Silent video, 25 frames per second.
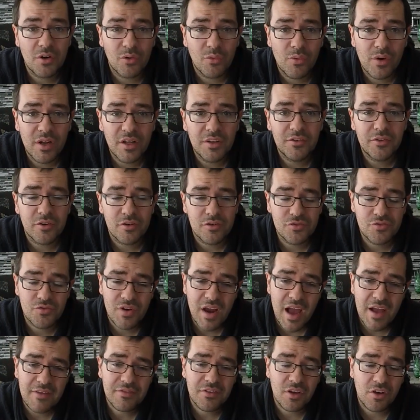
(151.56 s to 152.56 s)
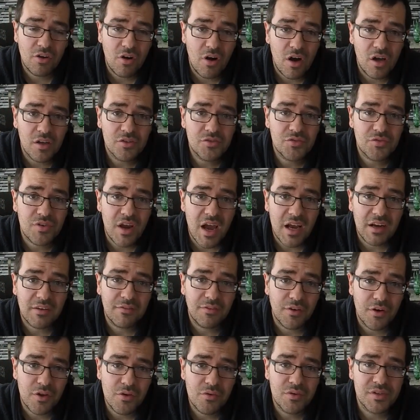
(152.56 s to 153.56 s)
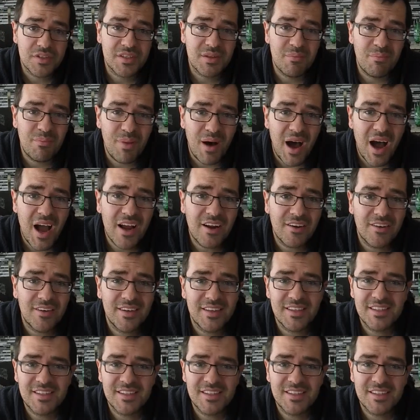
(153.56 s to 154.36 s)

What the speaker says: your realtor draft a contract for you as the buyer